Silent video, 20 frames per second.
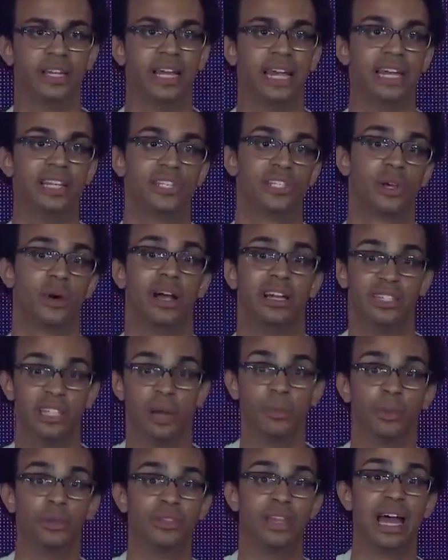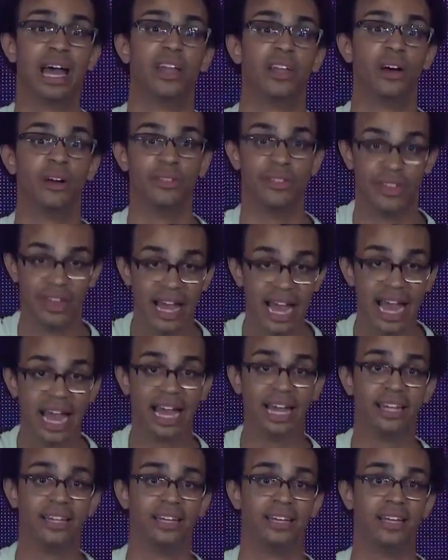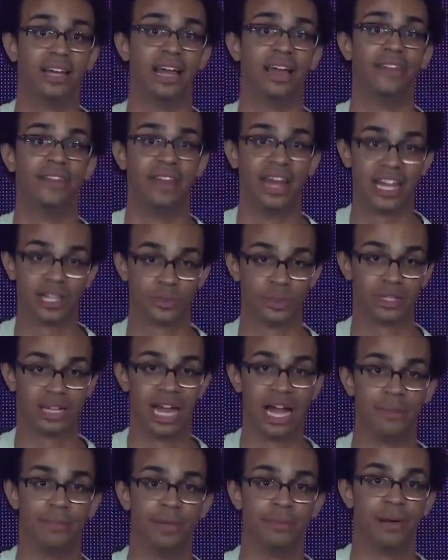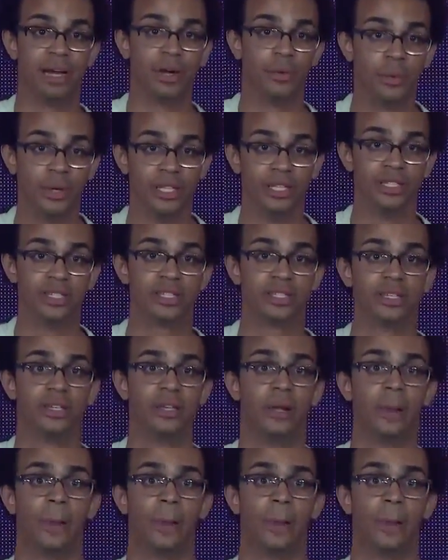and so I doubled down on that, and that's what got me my wins.